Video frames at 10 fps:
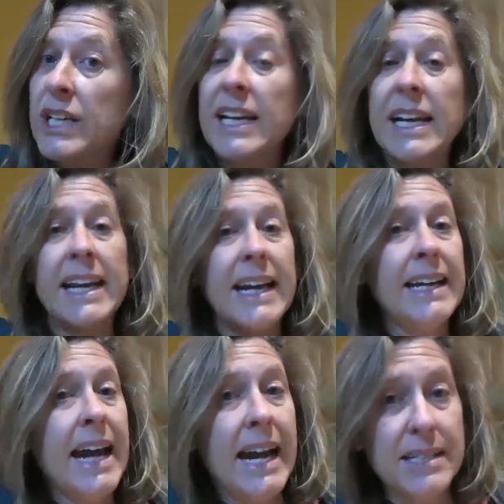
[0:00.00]
and I had
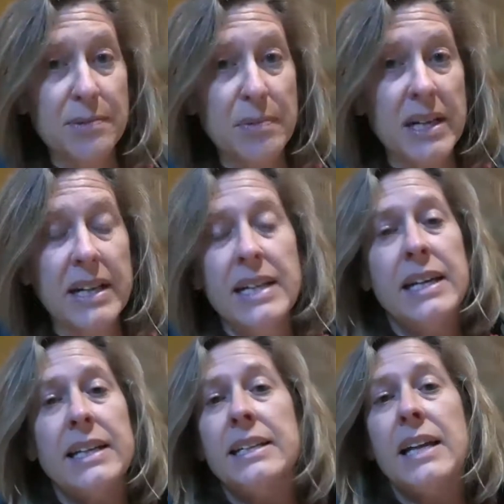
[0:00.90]
asthma
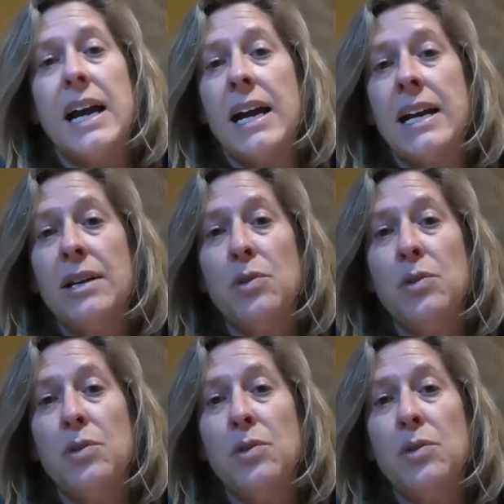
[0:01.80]
and I